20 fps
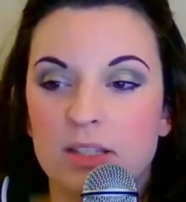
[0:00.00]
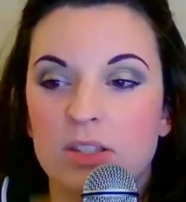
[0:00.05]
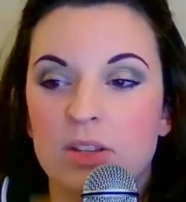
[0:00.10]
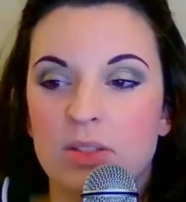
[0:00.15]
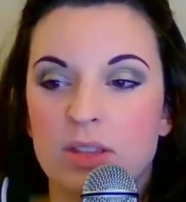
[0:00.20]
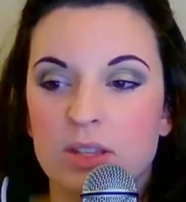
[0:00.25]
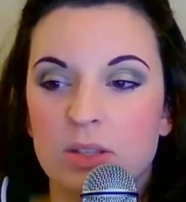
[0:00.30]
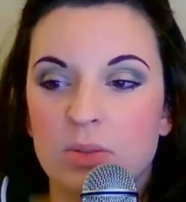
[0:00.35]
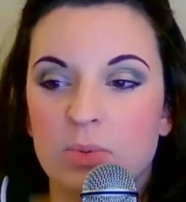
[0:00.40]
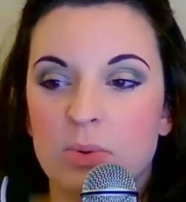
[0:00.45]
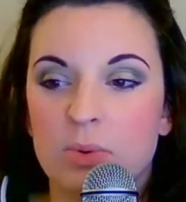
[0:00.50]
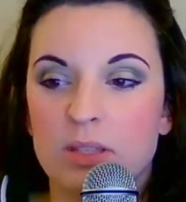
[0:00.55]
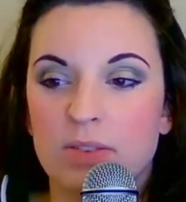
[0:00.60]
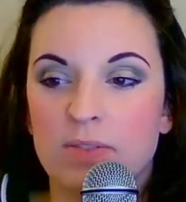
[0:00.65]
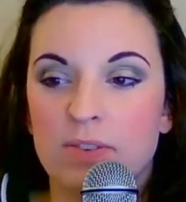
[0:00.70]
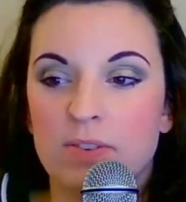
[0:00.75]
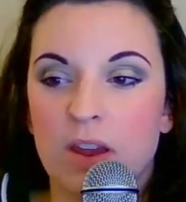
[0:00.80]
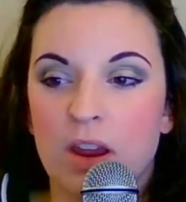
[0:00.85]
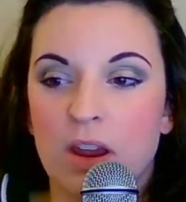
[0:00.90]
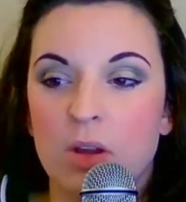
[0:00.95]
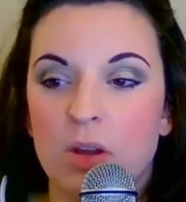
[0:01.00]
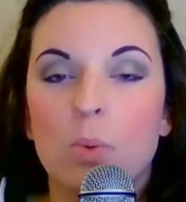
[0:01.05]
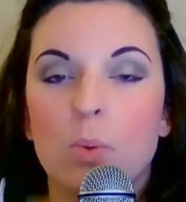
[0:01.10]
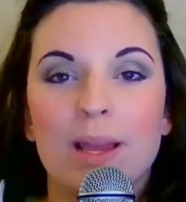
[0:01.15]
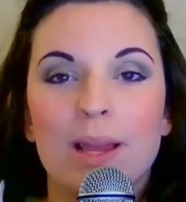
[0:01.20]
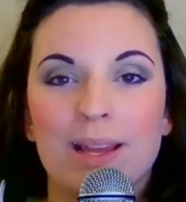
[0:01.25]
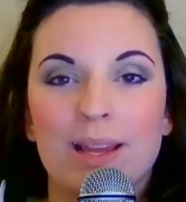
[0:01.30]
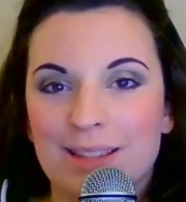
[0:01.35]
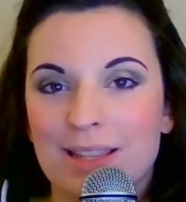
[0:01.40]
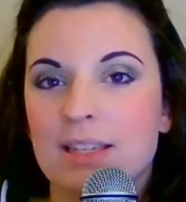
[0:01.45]
So this was a very
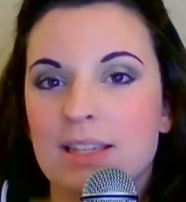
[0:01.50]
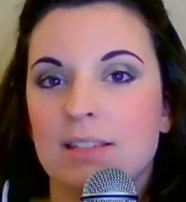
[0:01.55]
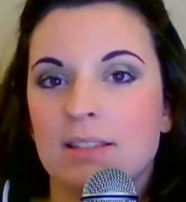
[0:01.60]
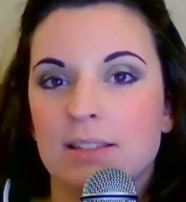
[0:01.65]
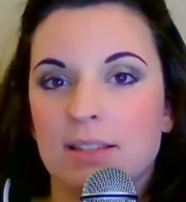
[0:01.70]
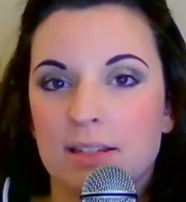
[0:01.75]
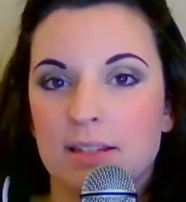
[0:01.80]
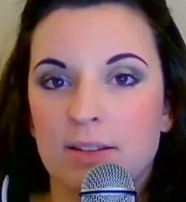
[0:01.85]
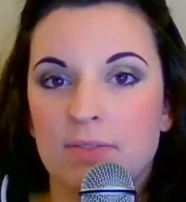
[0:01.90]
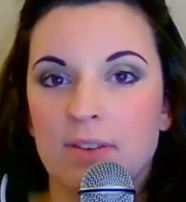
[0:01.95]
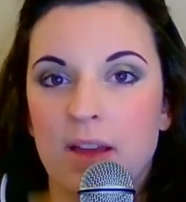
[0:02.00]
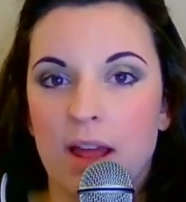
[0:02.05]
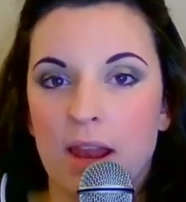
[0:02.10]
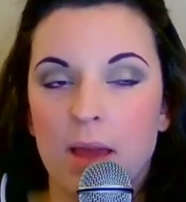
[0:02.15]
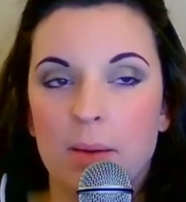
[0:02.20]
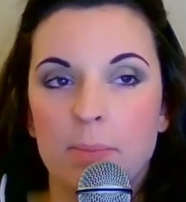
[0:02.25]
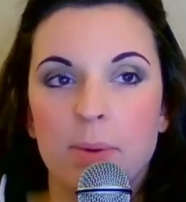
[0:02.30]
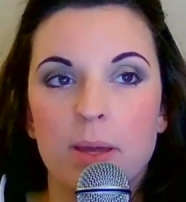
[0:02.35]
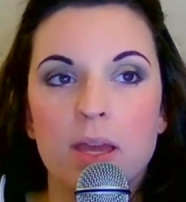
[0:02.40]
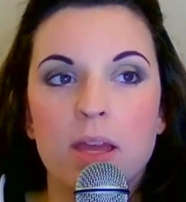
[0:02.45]
quick list to develop.